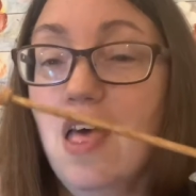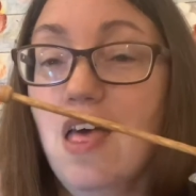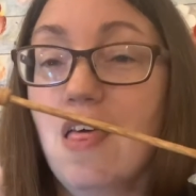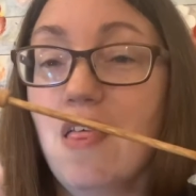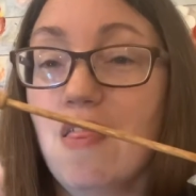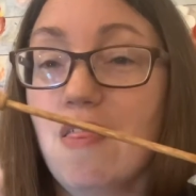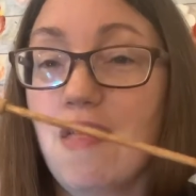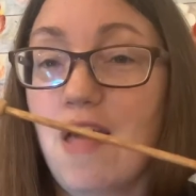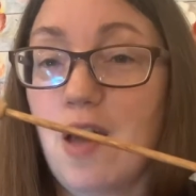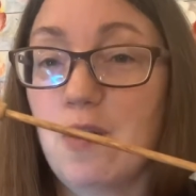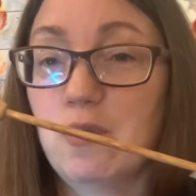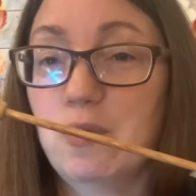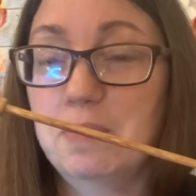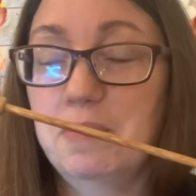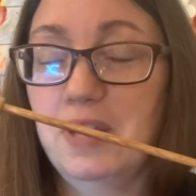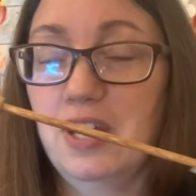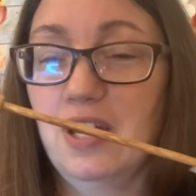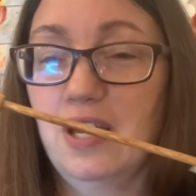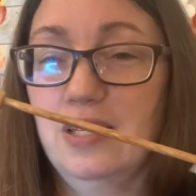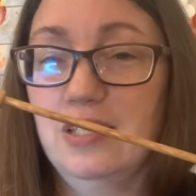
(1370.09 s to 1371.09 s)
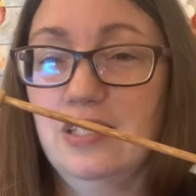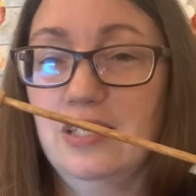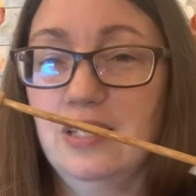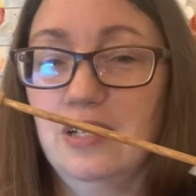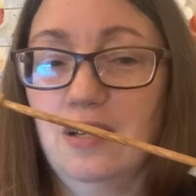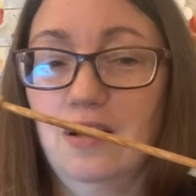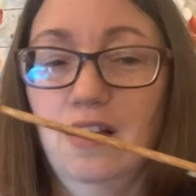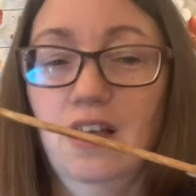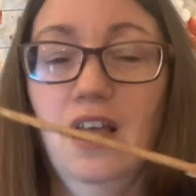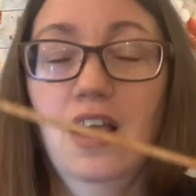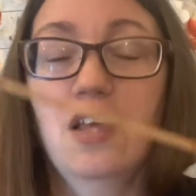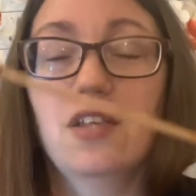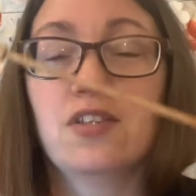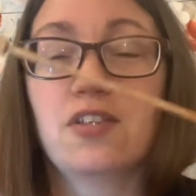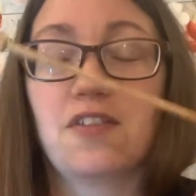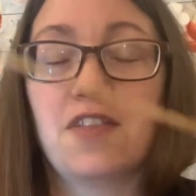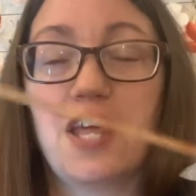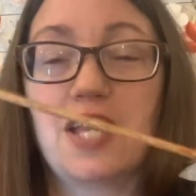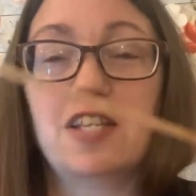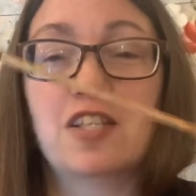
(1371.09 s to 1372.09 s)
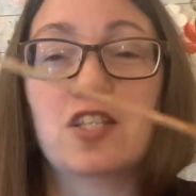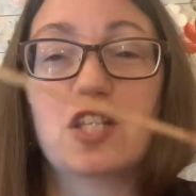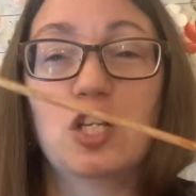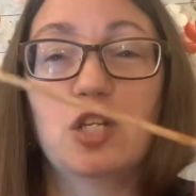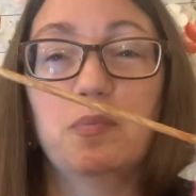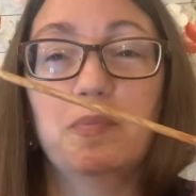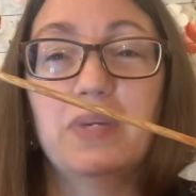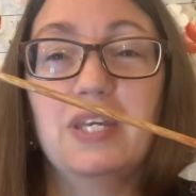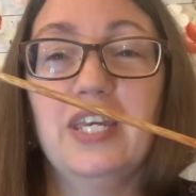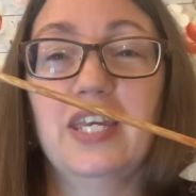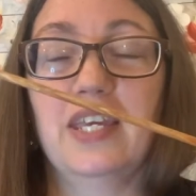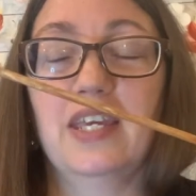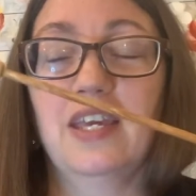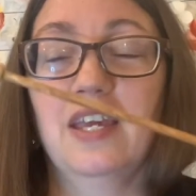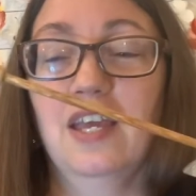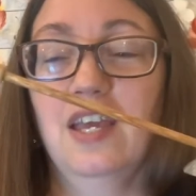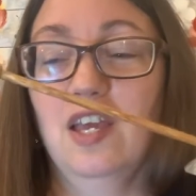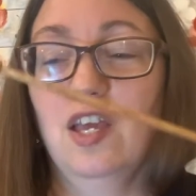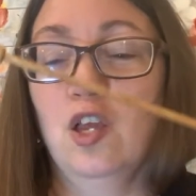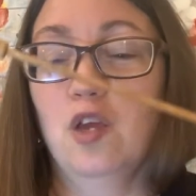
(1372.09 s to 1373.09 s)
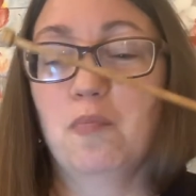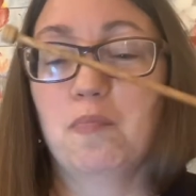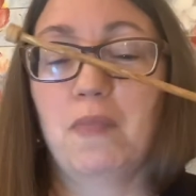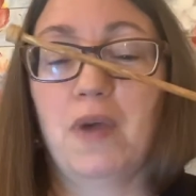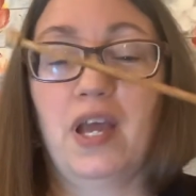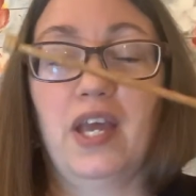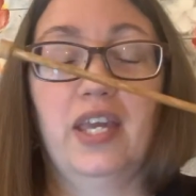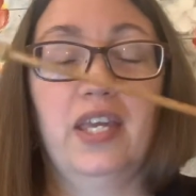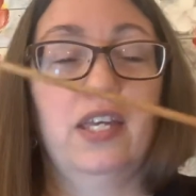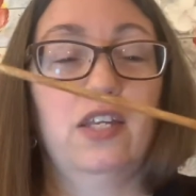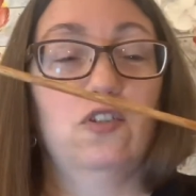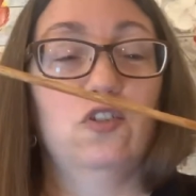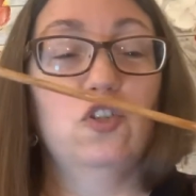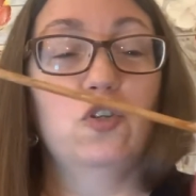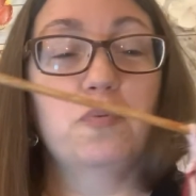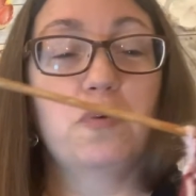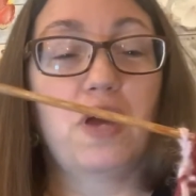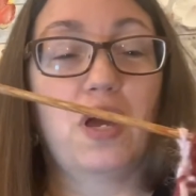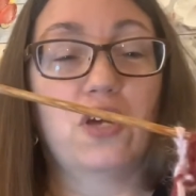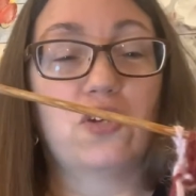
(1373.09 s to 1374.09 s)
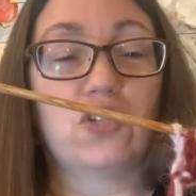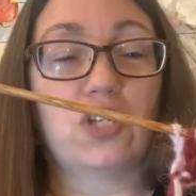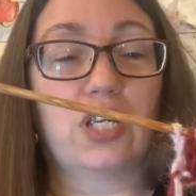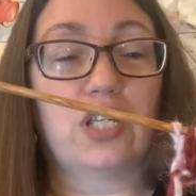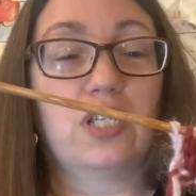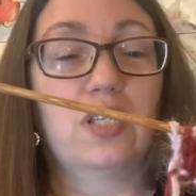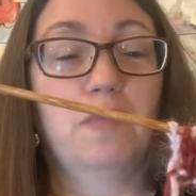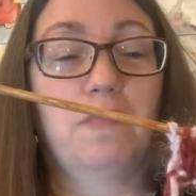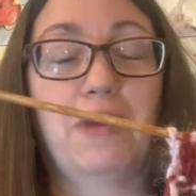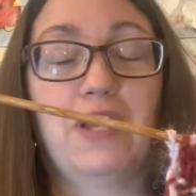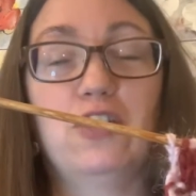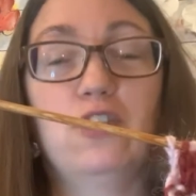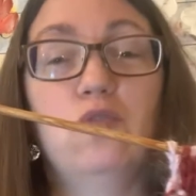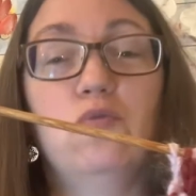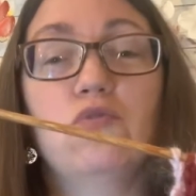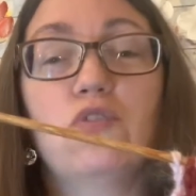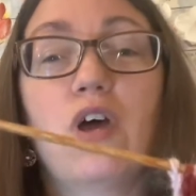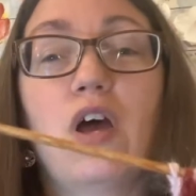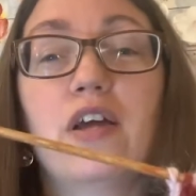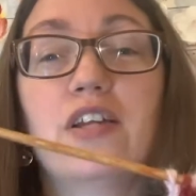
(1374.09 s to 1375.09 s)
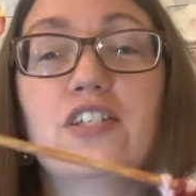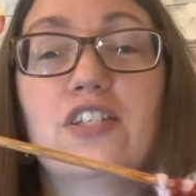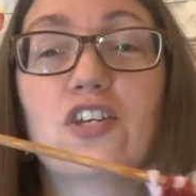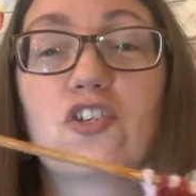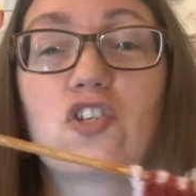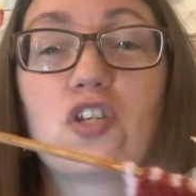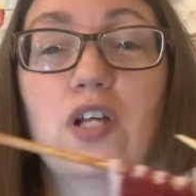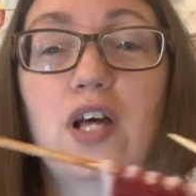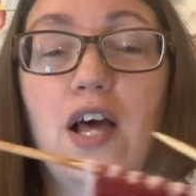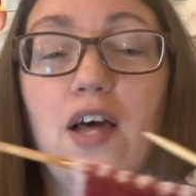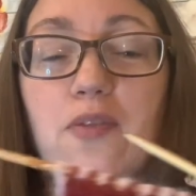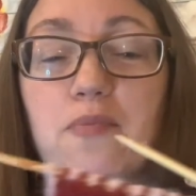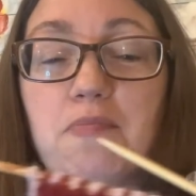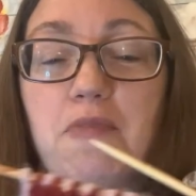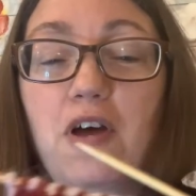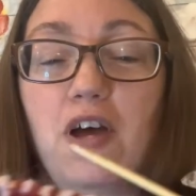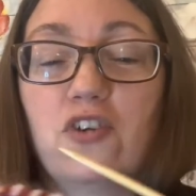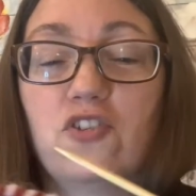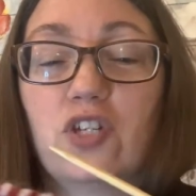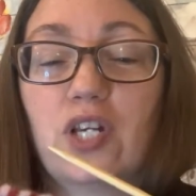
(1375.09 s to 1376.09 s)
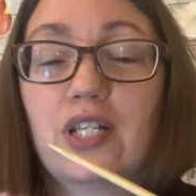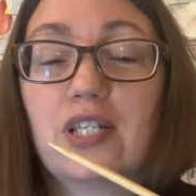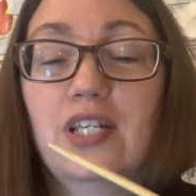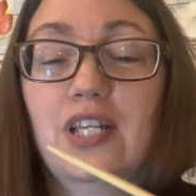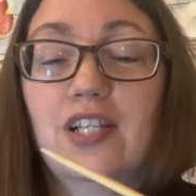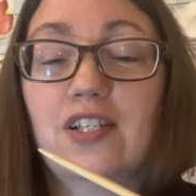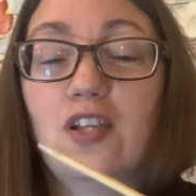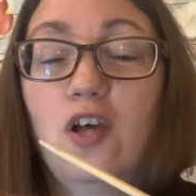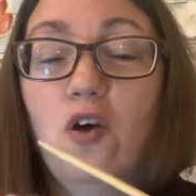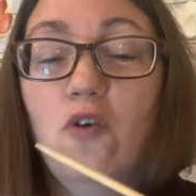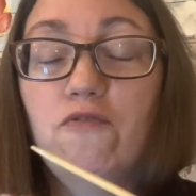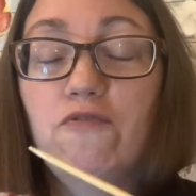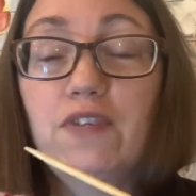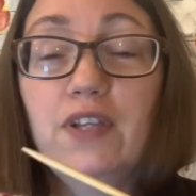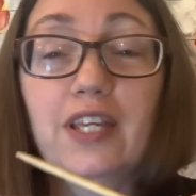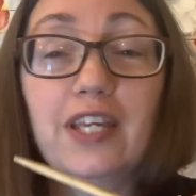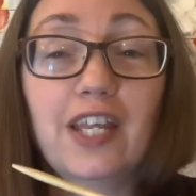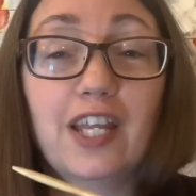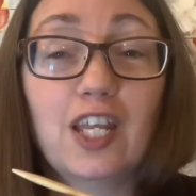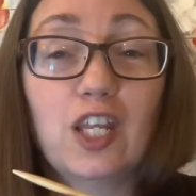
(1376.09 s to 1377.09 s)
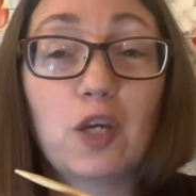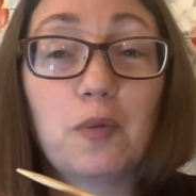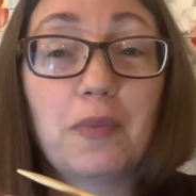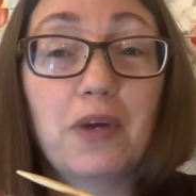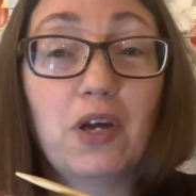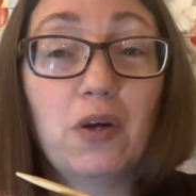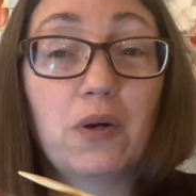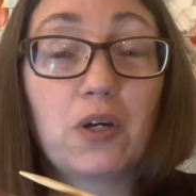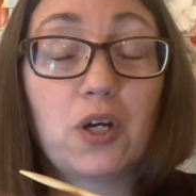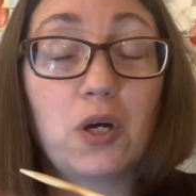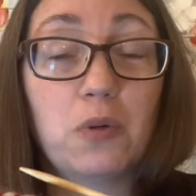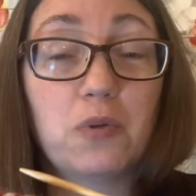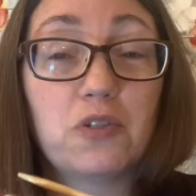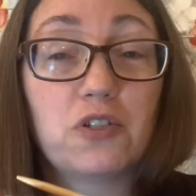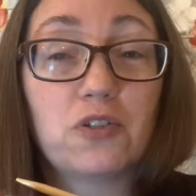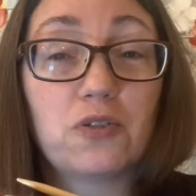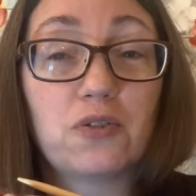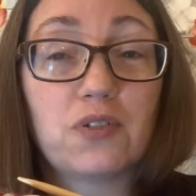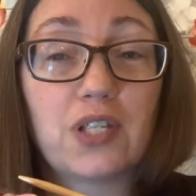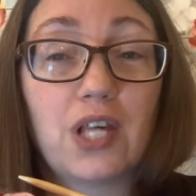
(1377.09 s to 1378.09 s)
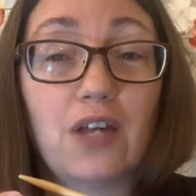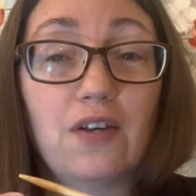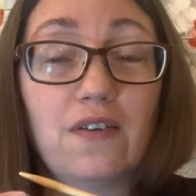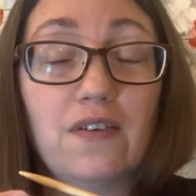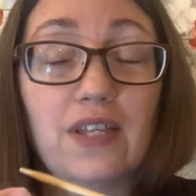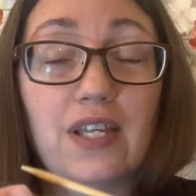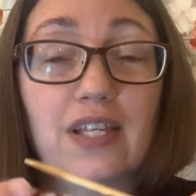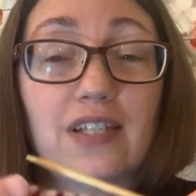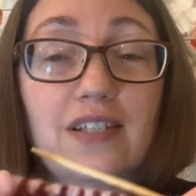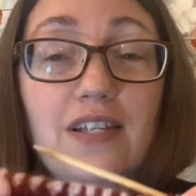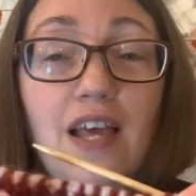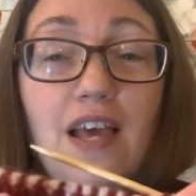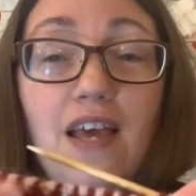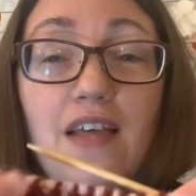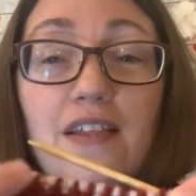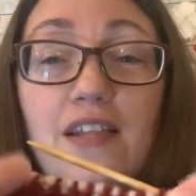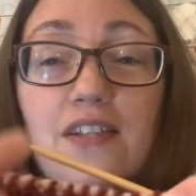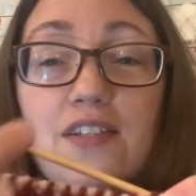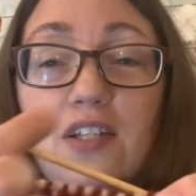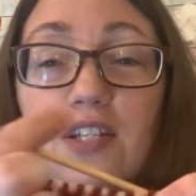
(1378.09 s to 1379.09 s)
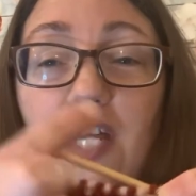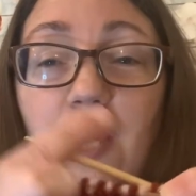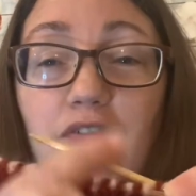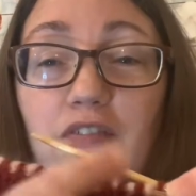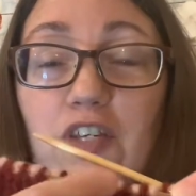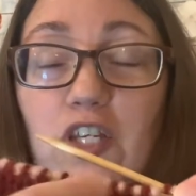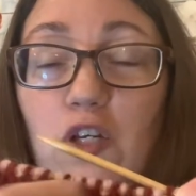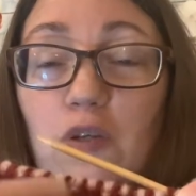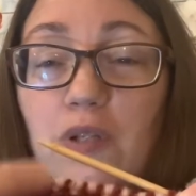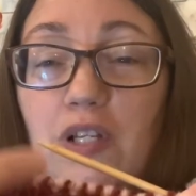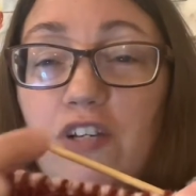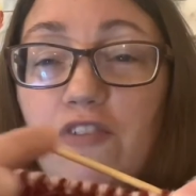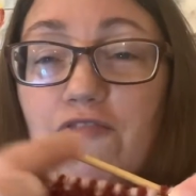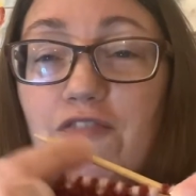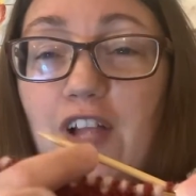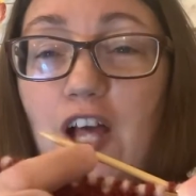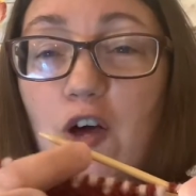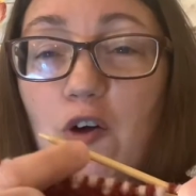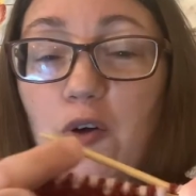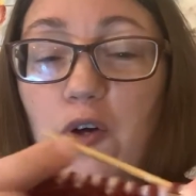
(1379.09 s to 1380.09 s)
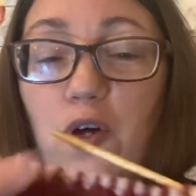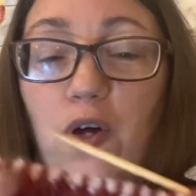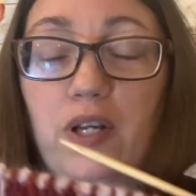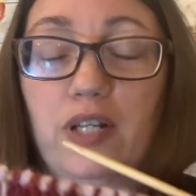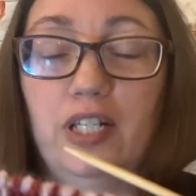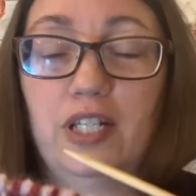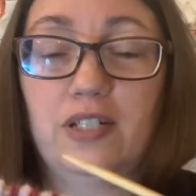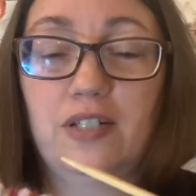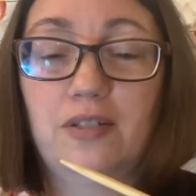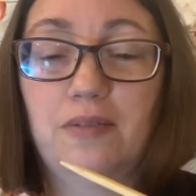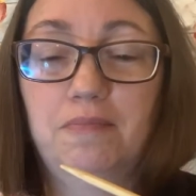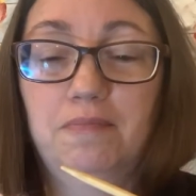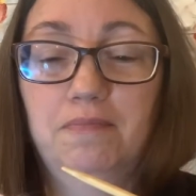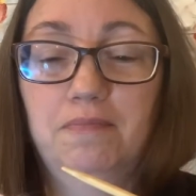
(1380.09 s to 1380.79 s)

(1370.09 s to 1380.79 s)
That would be ideal. So that is going to be my new project. My new non-dishcloth project is hopefully getting a pair of coasters out of this that's going to have a cute little flower on it.